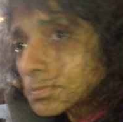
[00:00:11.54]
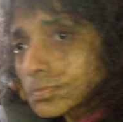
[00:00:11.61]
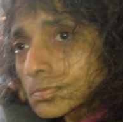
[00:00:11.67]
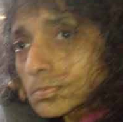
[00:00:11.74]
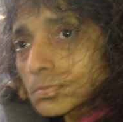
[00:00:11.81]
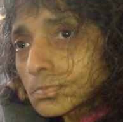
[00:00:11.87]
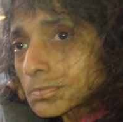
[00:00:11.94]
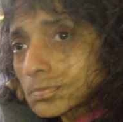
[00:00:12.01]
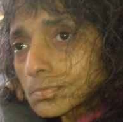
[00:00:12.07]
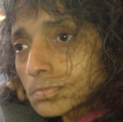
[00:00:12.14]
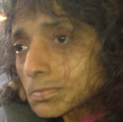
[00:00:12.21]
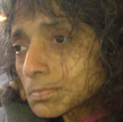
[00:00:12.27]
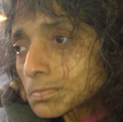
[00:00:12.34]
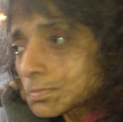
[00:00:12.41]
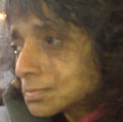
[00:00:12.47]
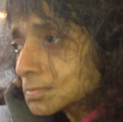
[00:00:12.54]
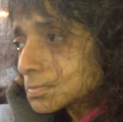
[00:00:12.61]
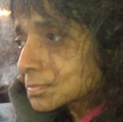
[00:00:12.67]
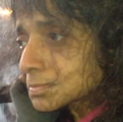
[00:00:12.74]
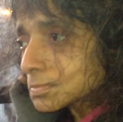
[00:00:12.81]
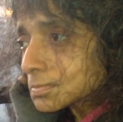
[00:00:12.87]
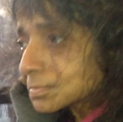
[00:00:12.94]
Well, it's not
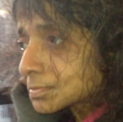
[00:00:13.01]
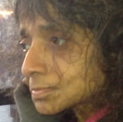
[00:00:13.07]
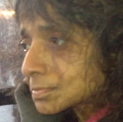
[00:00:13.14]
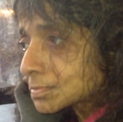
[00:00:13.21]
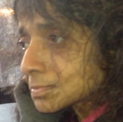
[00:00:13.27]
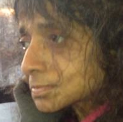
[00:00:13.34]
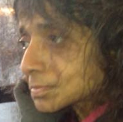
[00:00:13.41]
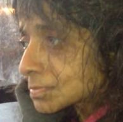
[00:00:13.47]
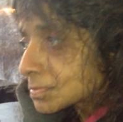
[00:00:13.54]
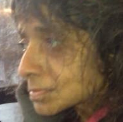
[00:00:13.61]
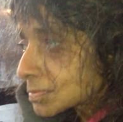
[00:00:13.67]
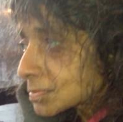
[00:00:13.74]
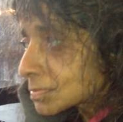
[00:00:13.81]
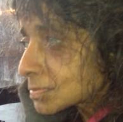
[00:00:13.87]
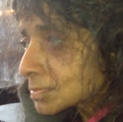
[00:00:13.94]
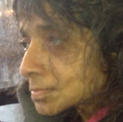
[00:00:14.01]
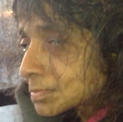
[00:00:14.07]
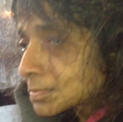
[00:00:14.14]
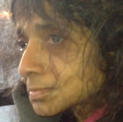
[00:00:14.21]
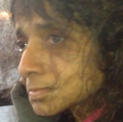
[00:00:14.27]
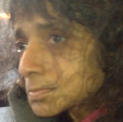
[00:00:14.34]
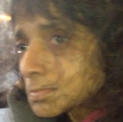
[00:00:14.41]
Portofino, but
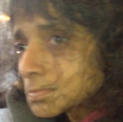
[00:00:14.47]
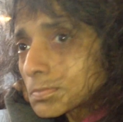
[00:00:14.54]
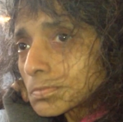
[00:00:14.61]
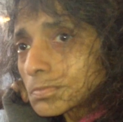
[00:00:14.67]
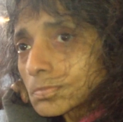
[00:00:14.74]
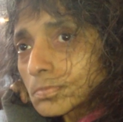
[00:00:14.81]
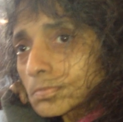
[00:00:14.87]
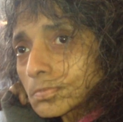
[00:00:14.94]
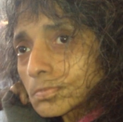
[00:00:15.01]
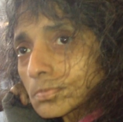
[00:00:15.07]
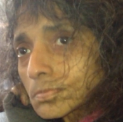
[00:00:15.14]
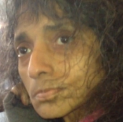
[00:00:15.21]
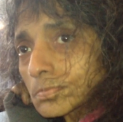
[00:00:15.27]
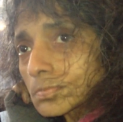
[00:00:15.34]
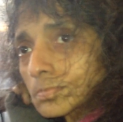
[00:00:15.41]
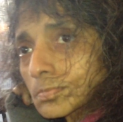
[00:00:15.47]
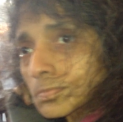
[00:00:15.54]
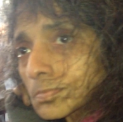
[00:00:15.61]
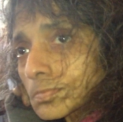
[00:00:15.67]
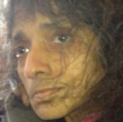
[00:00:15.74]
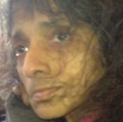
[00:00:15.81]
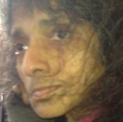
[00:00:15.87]
it's in many
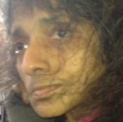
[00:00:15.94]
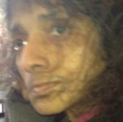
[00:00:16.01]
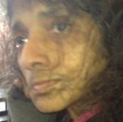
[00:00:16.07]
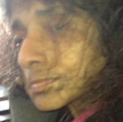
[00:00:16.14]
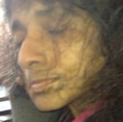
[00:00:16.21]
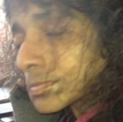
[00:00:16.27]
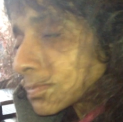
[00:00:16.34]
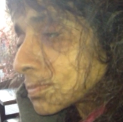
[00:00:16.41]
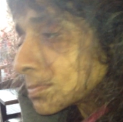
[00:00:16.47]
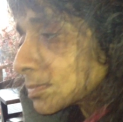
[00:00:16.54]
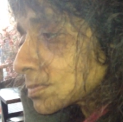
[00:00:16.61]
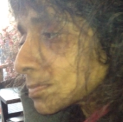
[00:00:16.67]
ways it's as good